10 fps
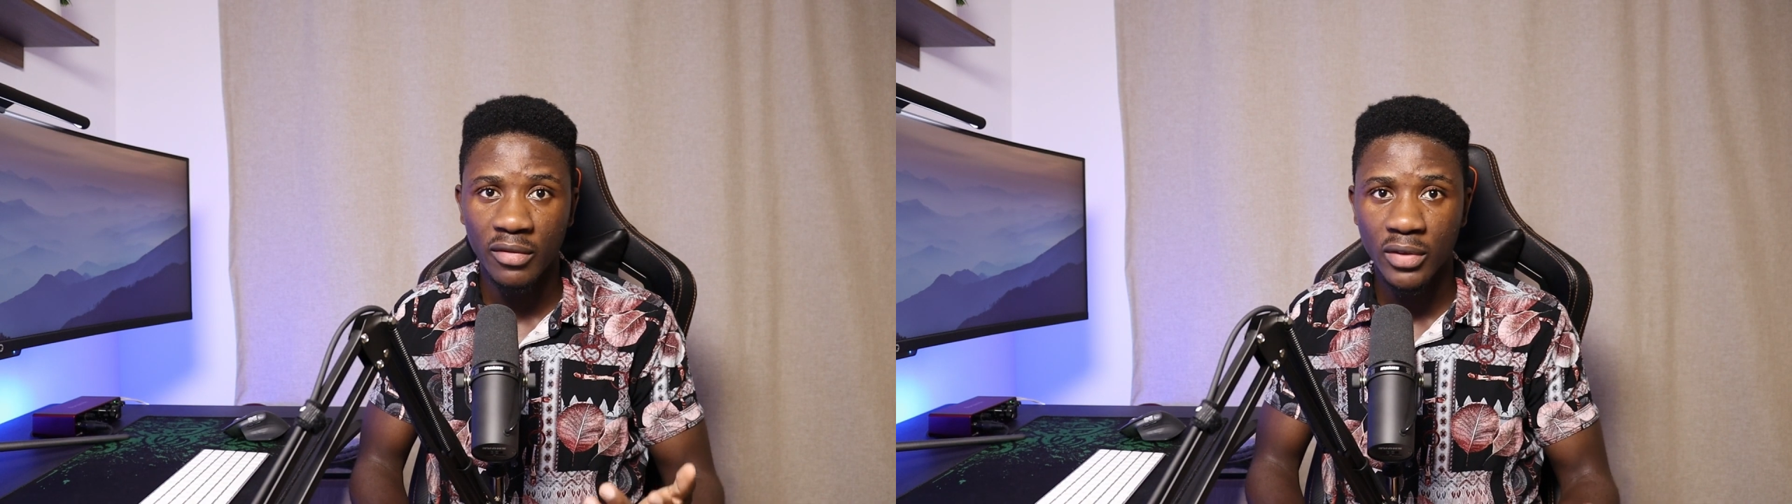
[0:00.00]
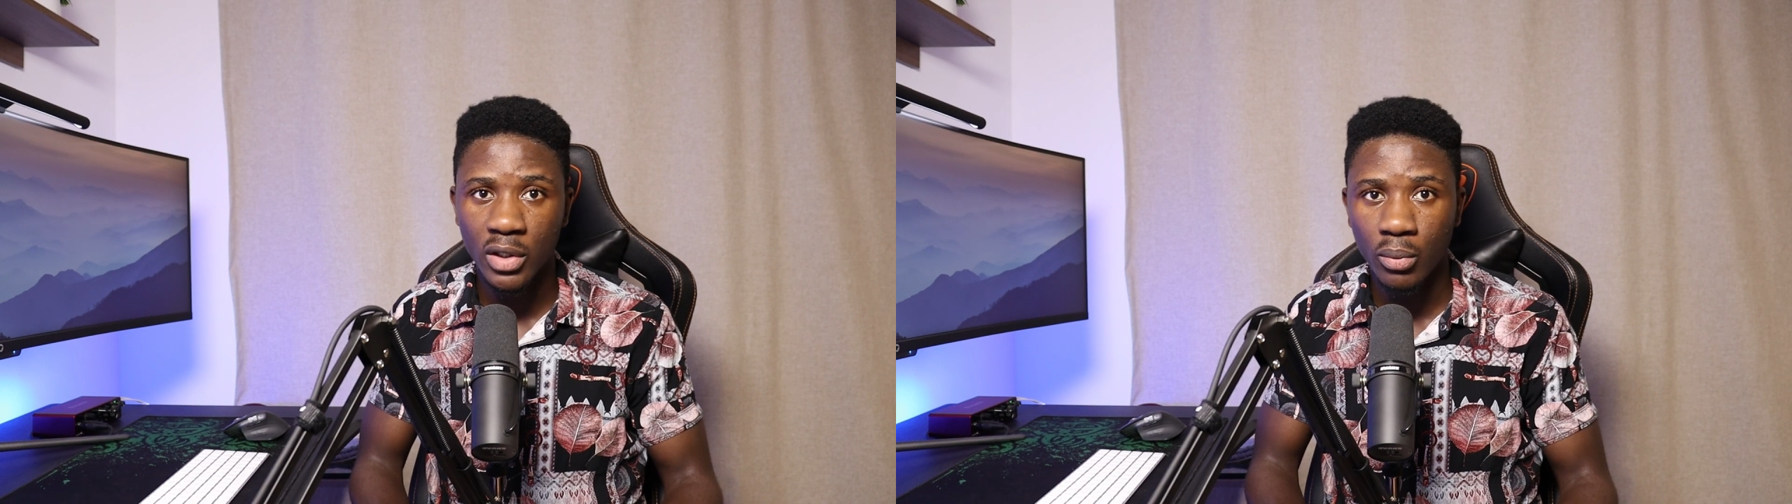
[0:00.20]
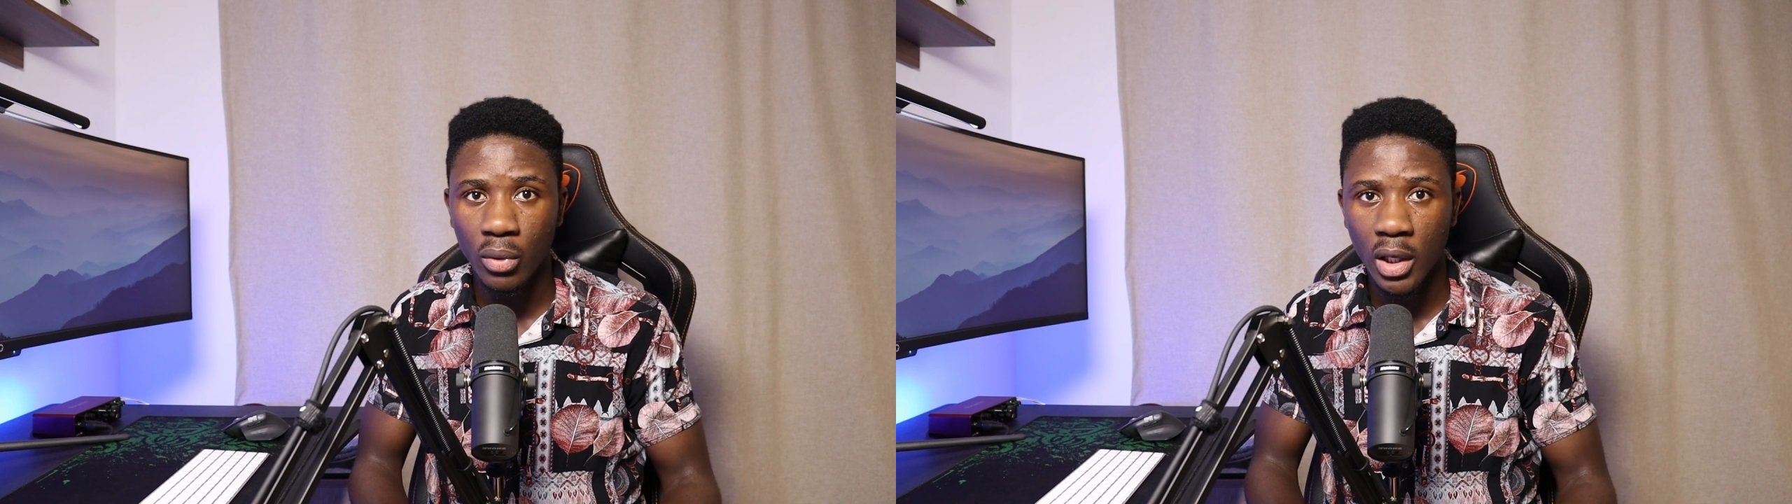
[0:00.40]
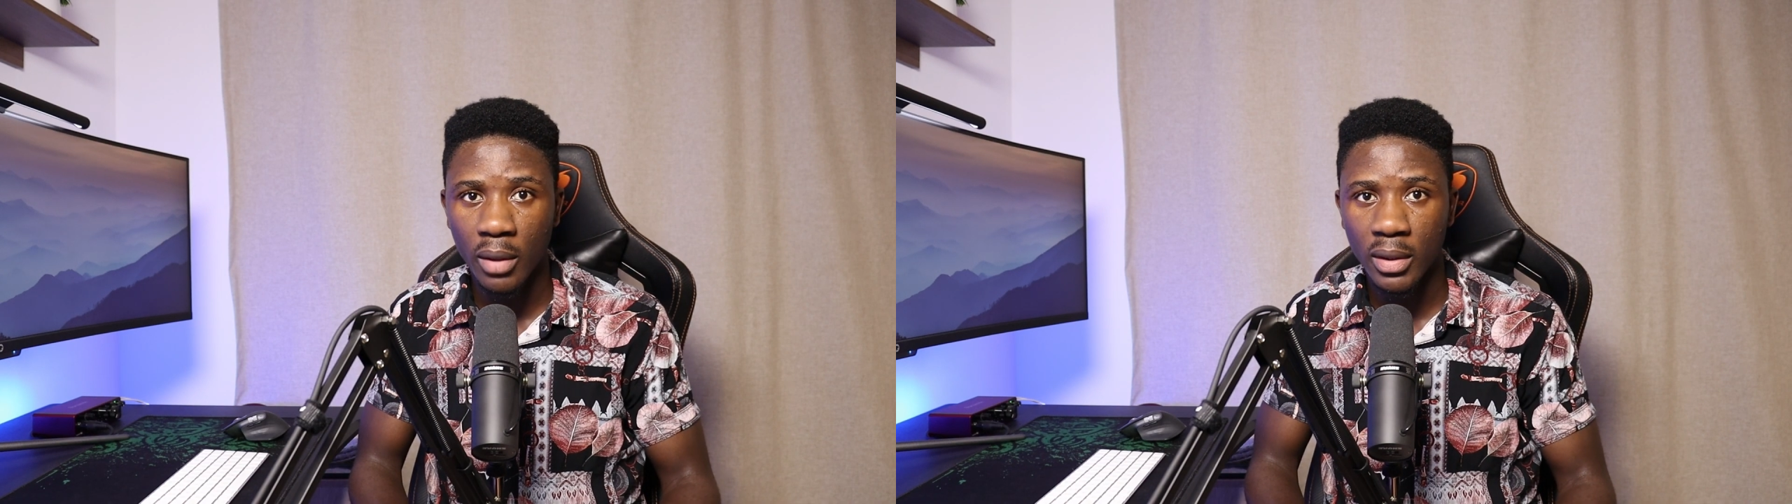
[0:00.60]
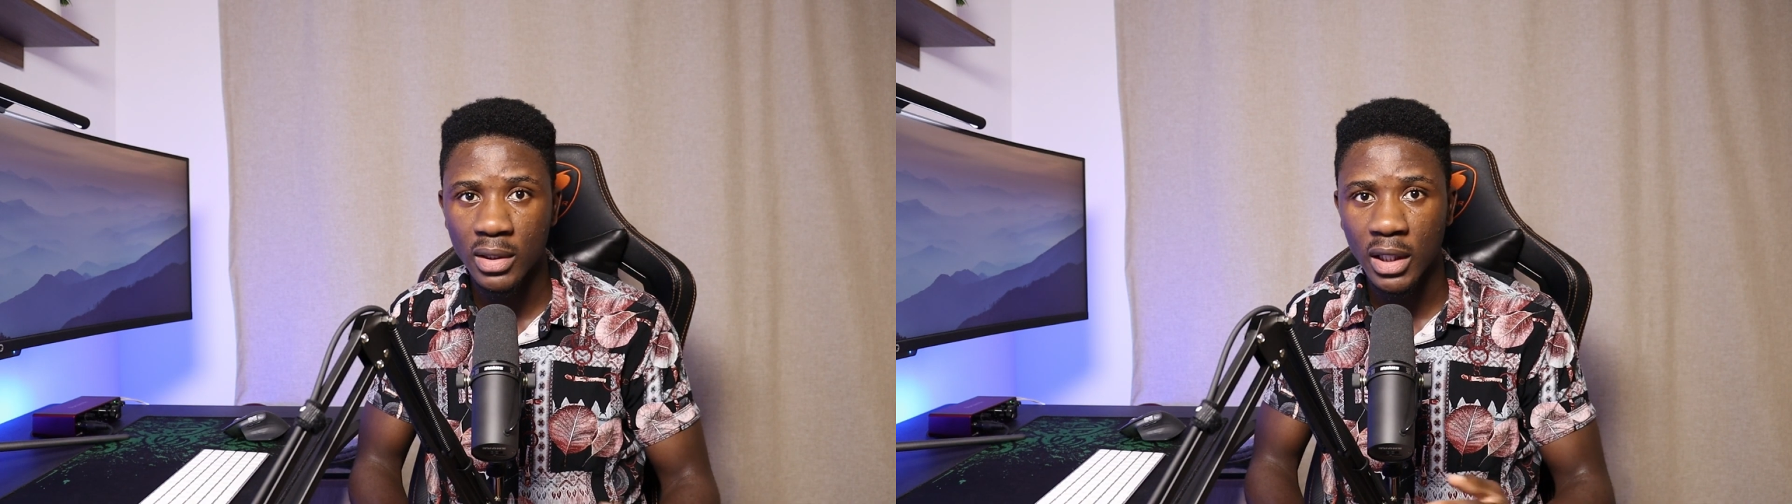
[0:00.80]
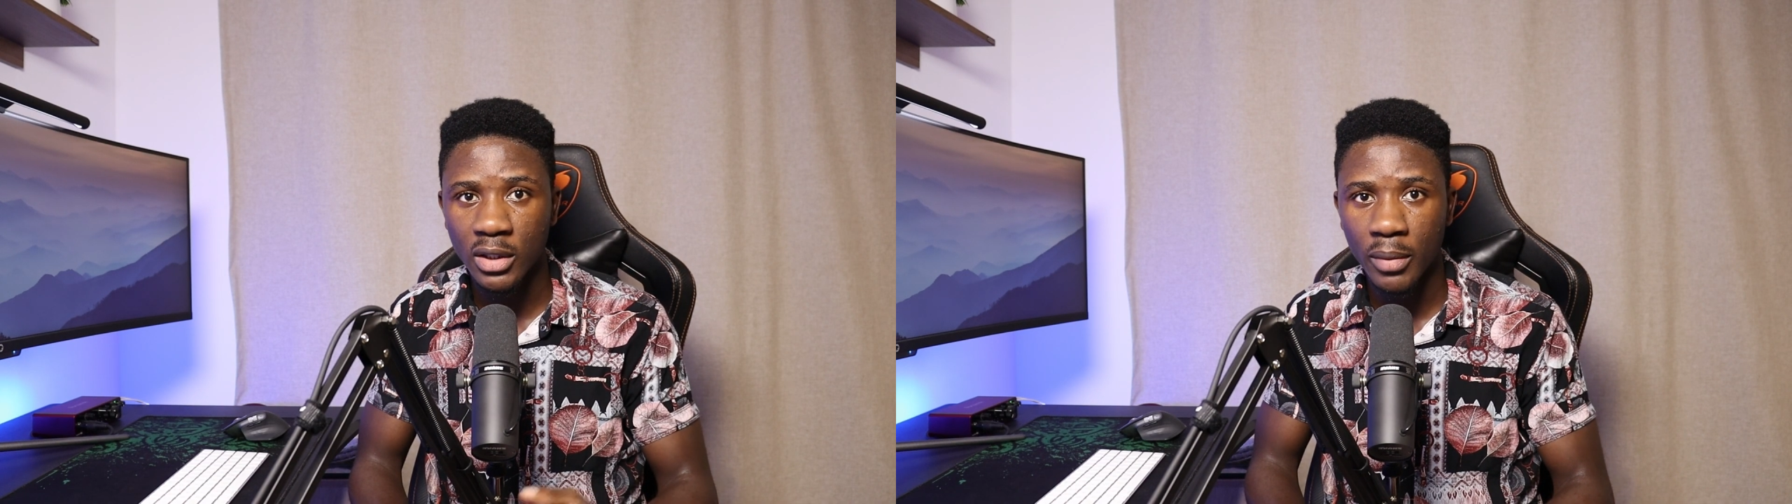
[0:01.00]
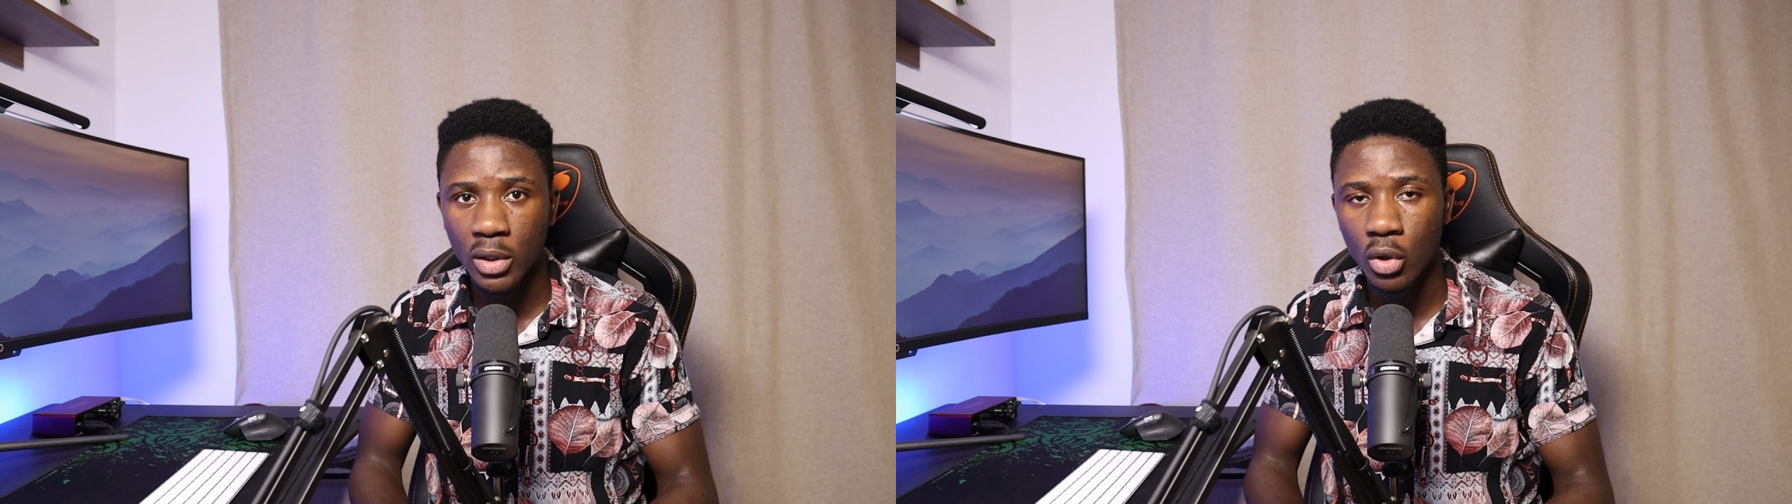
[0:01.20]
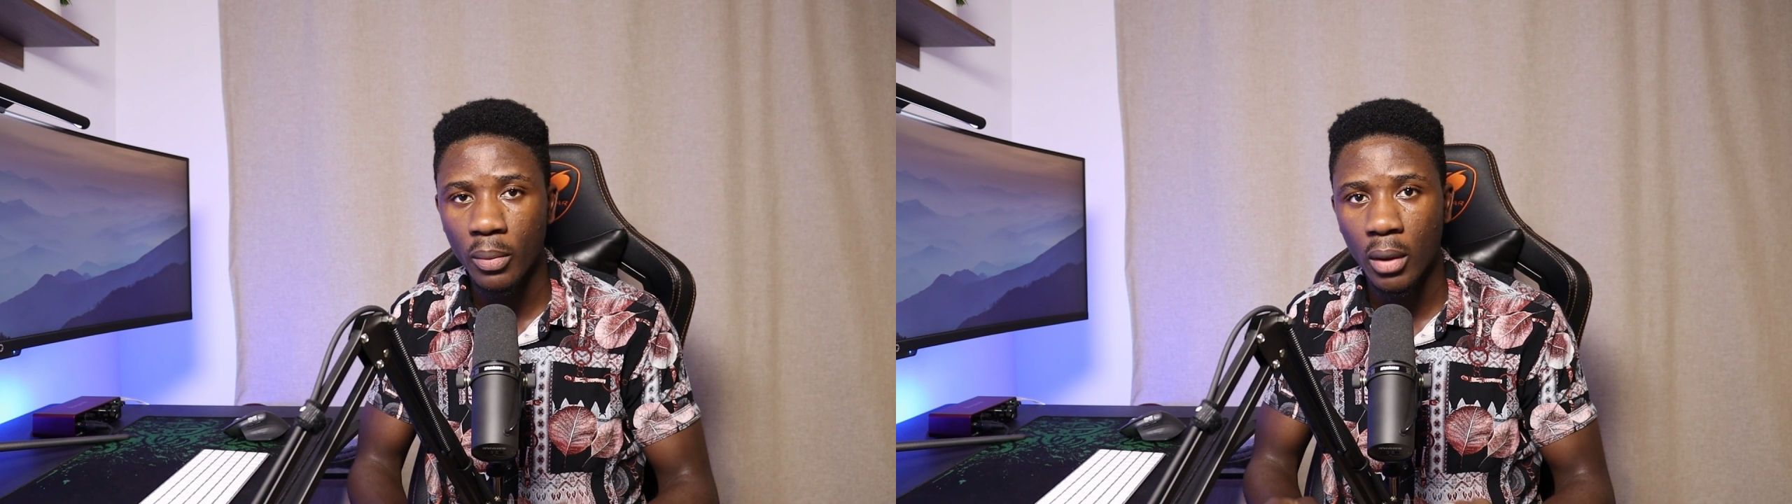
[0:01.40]
visible elements that
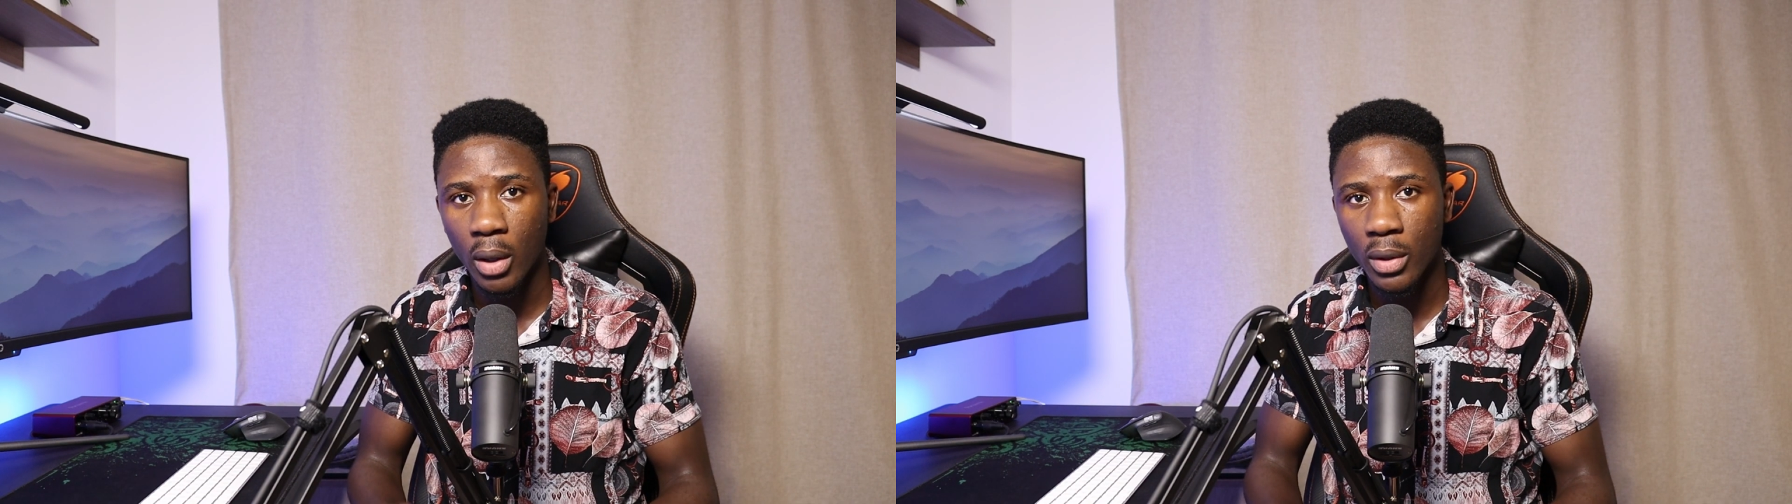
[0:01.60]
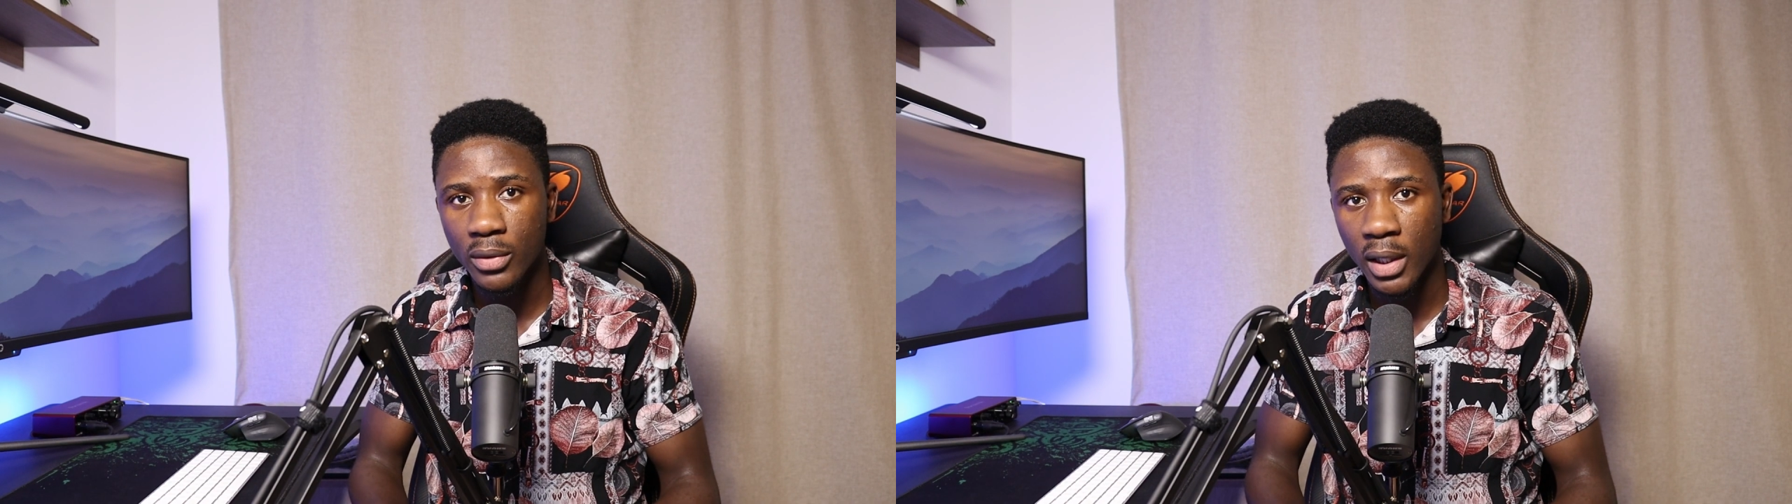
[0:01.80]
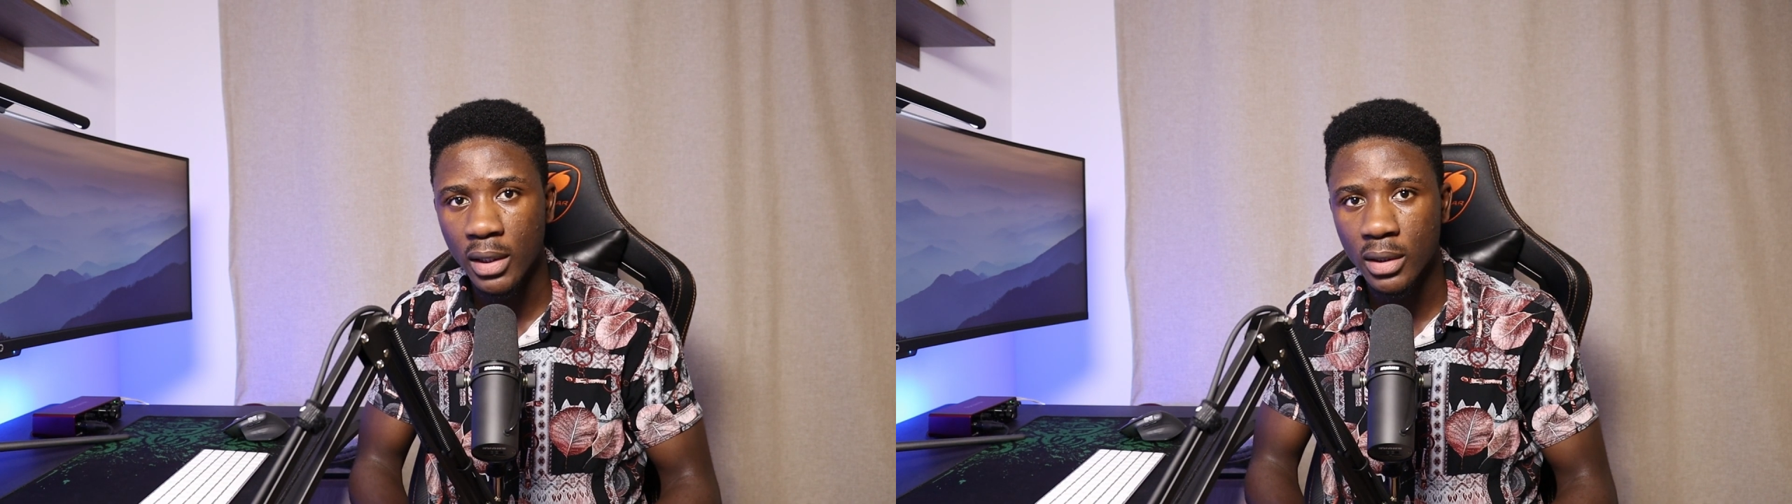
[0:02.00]
makes up our website,